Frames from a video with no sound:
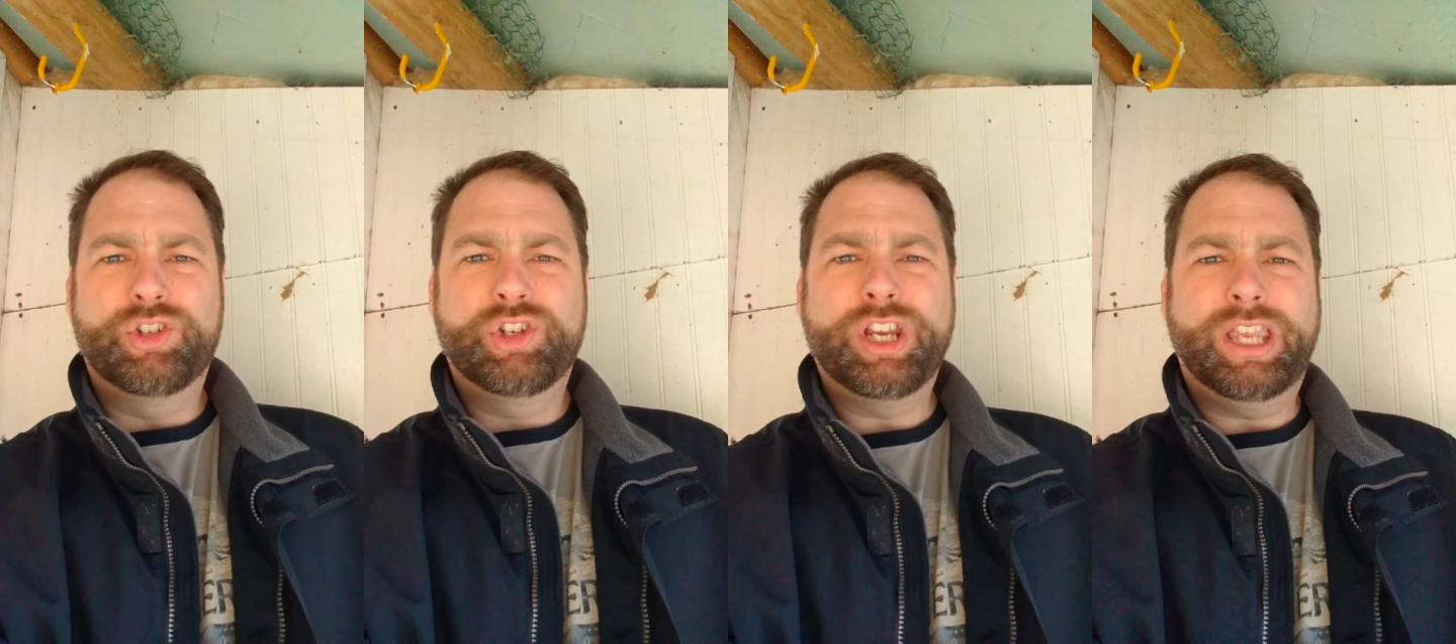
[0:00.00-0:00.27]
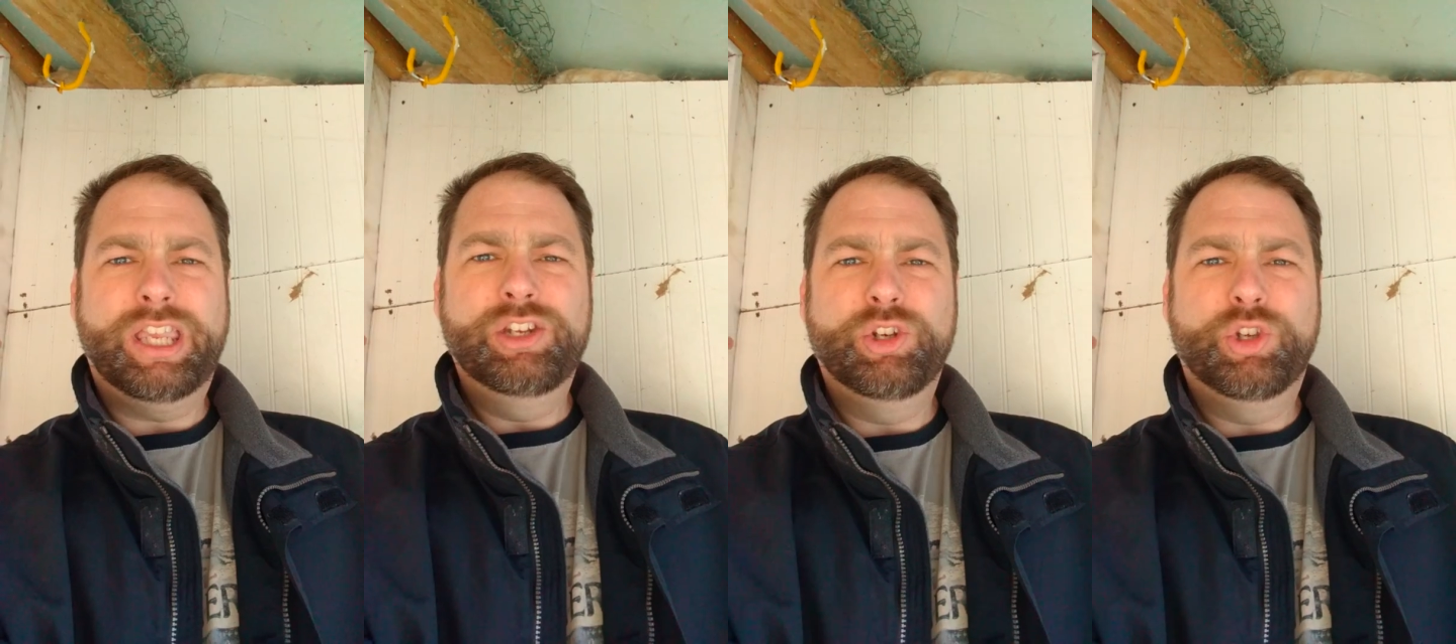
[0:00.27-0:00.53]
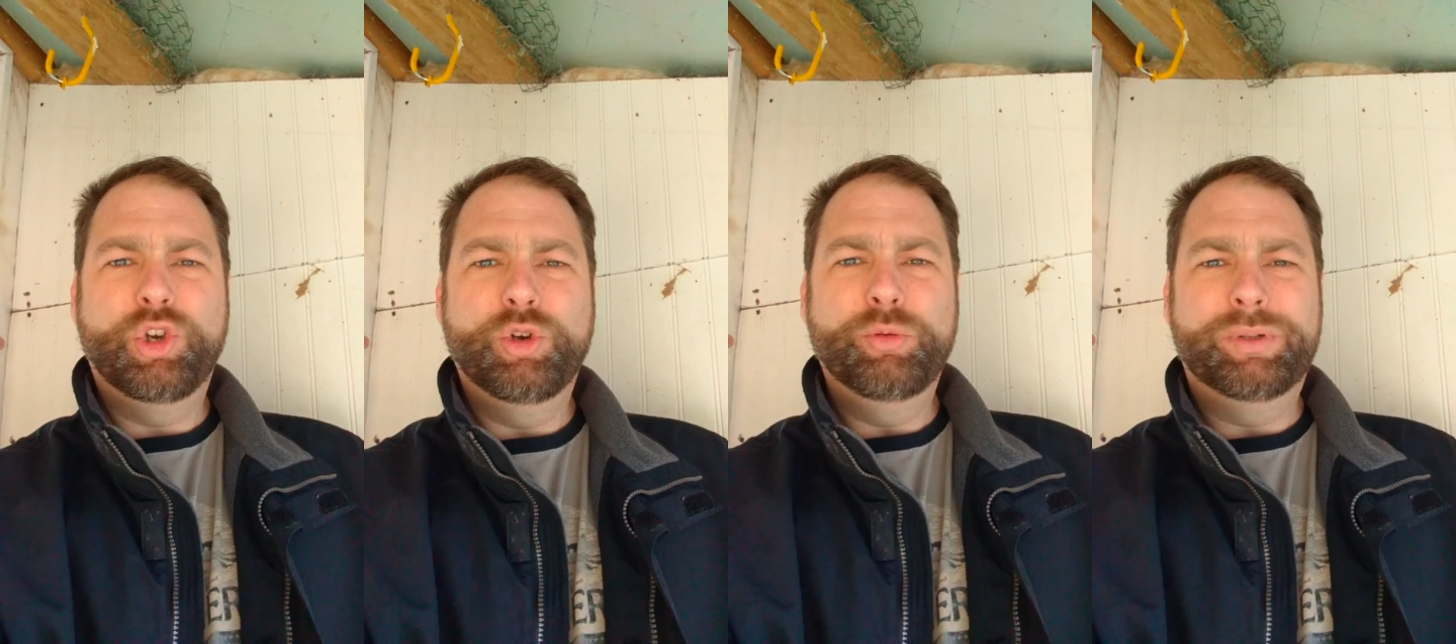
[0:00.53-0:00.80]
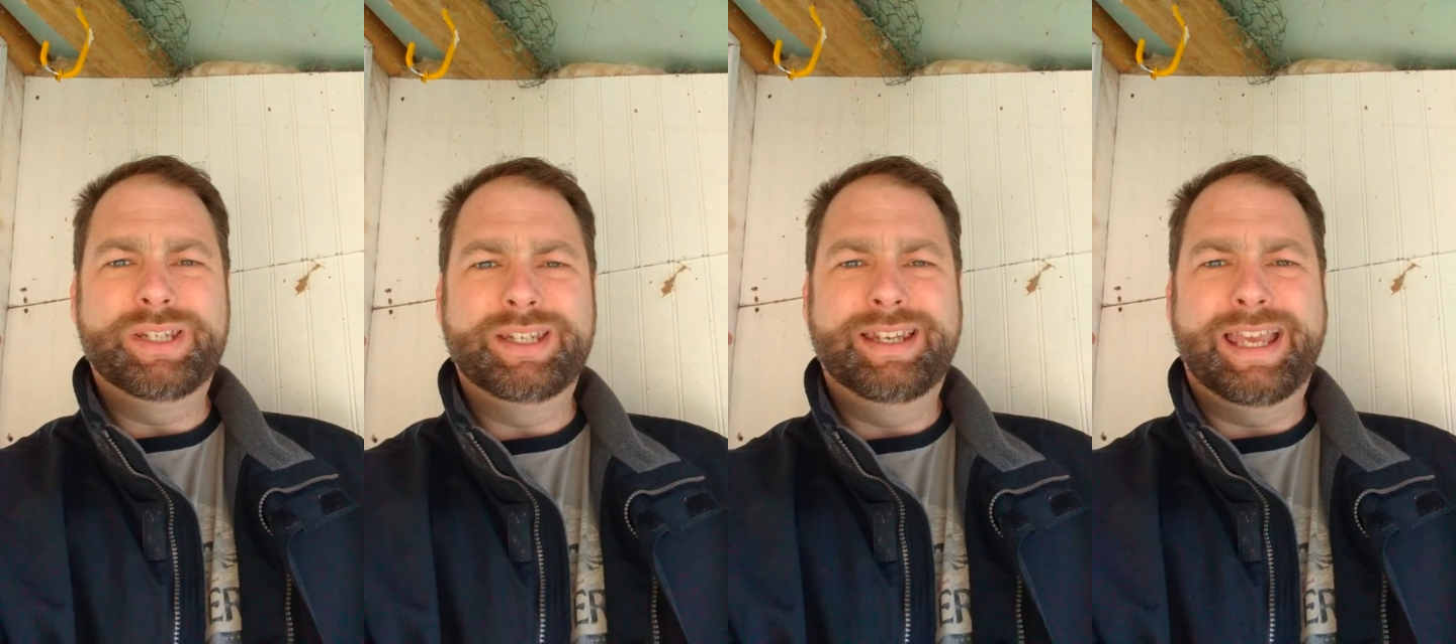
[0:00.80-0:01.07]
chicken
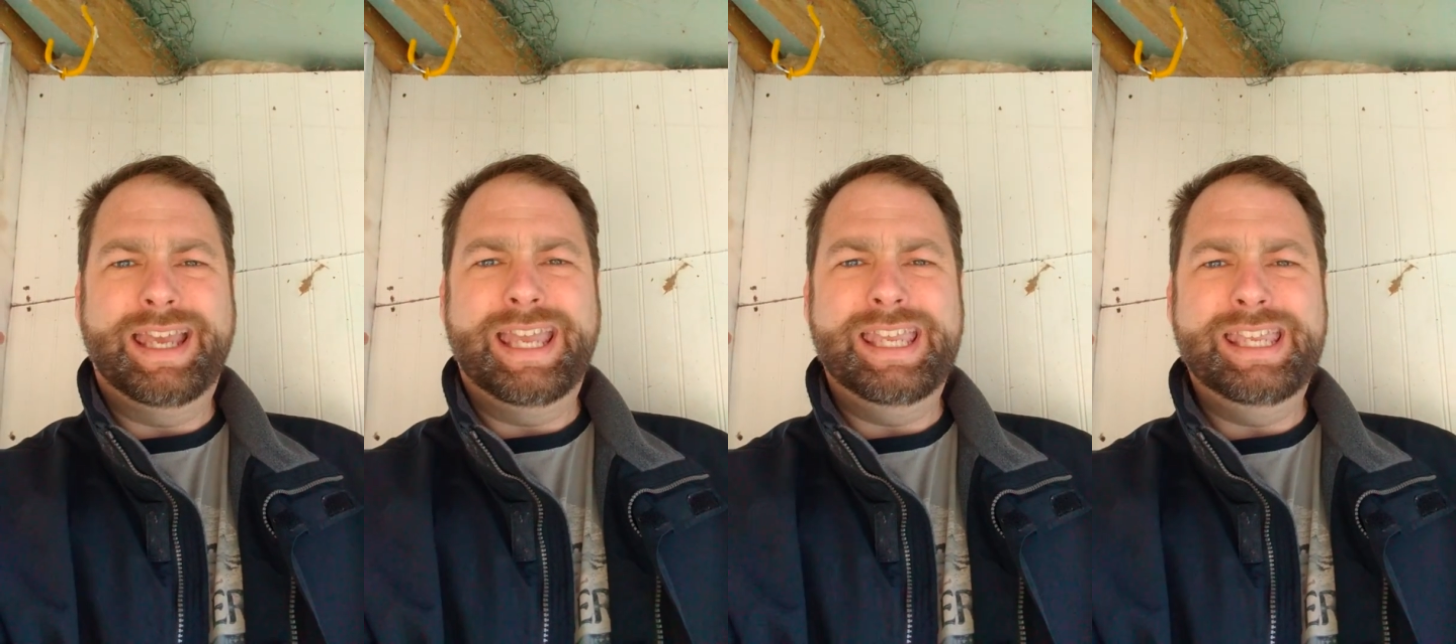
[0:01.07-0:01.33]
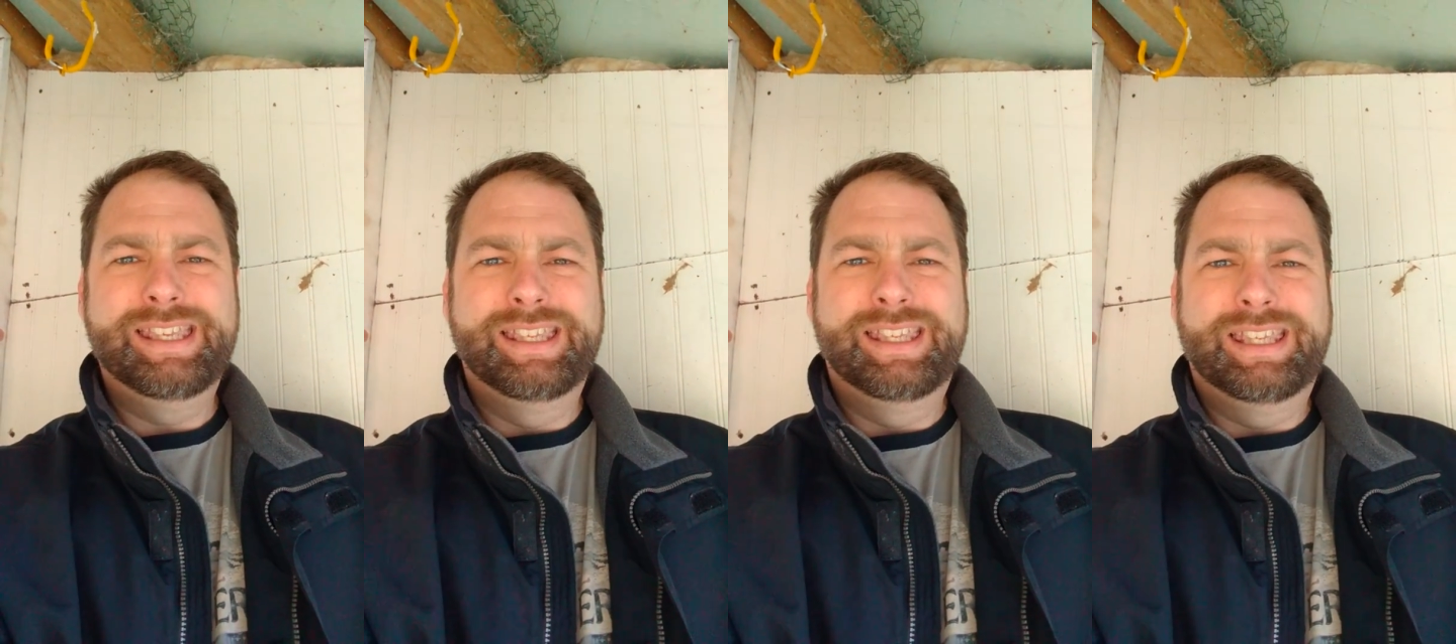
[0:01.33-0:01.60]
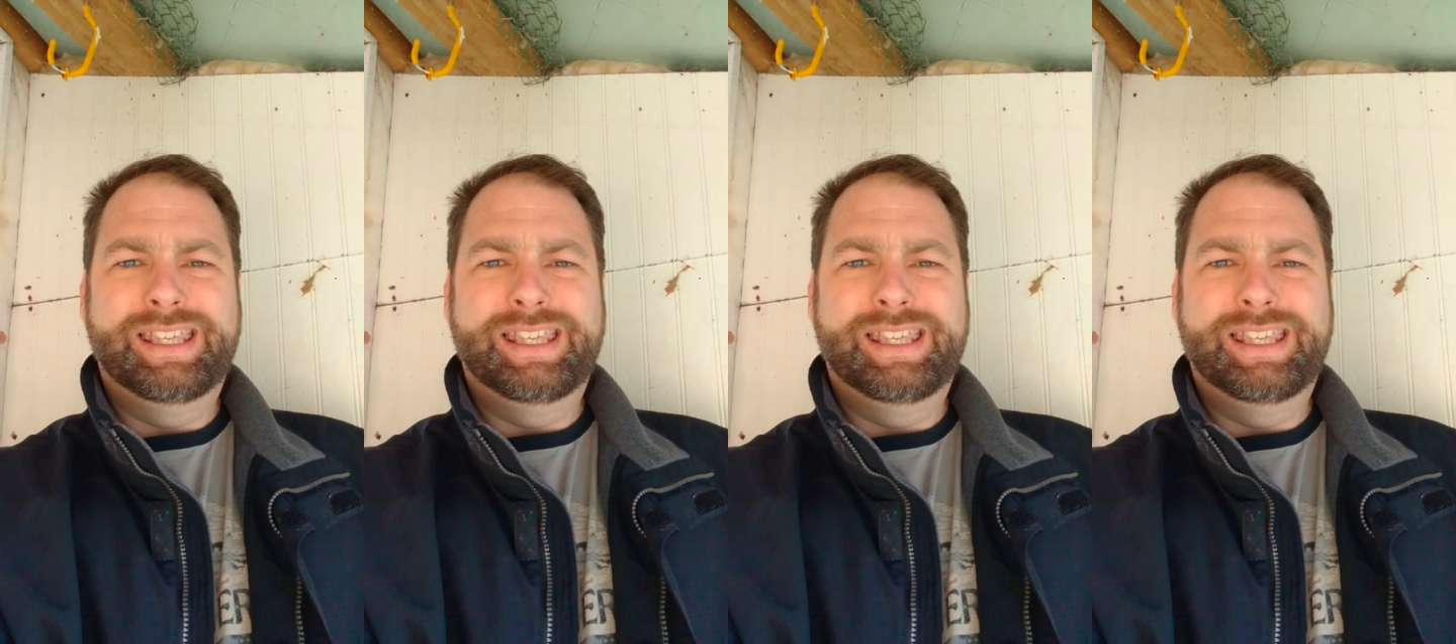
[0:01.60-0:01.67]
coop today,